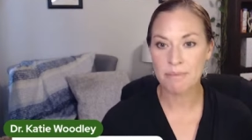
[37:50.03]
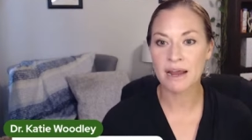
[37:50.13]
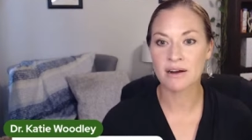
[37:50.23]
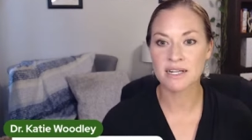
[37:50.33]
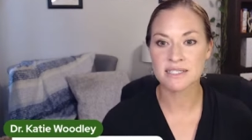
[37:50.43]

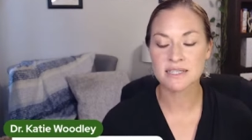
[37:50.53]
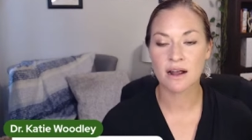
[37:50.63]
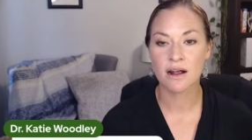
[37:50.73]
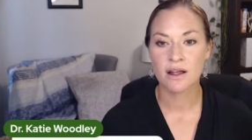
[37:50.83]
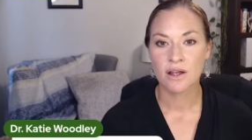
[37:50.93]
parents
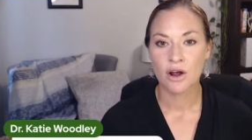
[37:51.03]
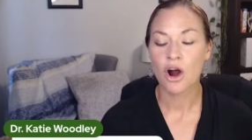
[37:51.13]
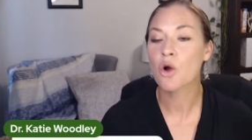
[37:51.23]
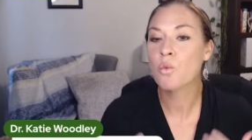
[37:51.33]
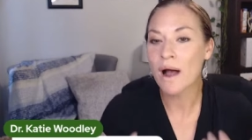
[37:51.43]

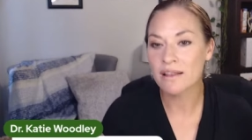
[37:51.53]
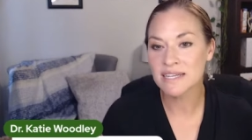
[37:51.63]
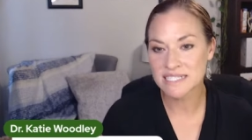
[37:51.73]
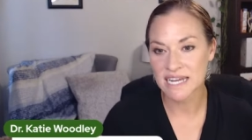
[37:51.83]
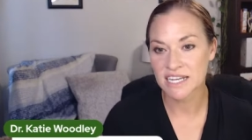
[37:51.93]
are
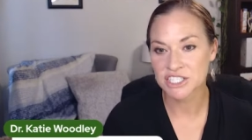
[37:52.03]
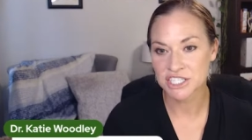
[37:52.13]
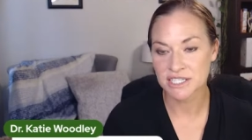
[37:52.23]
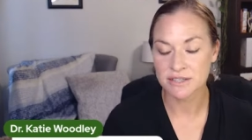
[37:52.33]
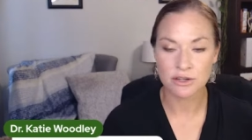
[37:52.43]
well-intentioned.